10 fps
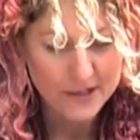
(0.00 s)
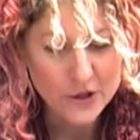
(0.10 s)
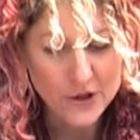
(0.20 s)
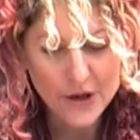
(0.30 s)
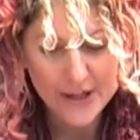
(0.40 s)

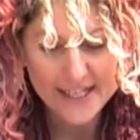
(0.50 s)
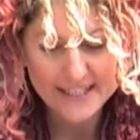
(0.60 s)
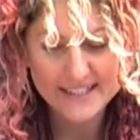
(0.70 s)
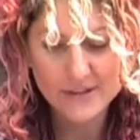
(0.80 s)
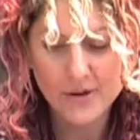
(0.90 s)
Not
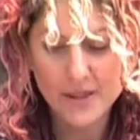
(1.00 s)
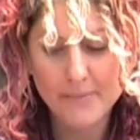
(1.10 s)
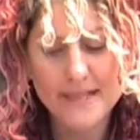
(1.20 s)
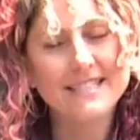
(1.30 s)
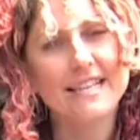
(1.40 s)
only is Scott the
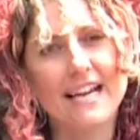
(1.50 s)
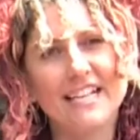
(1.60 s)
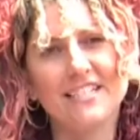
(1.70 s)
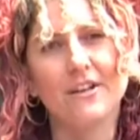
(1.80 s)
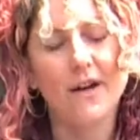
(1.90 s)
best
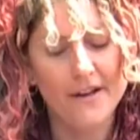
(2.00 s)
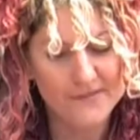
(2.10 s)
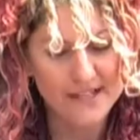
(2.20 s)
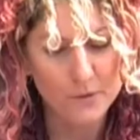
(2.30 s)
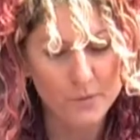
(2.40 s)
agent I
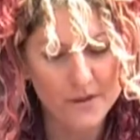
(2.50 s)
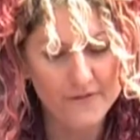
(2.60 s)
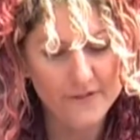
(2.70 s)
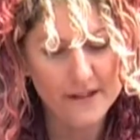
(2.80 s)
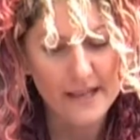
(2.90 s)
have dealt with,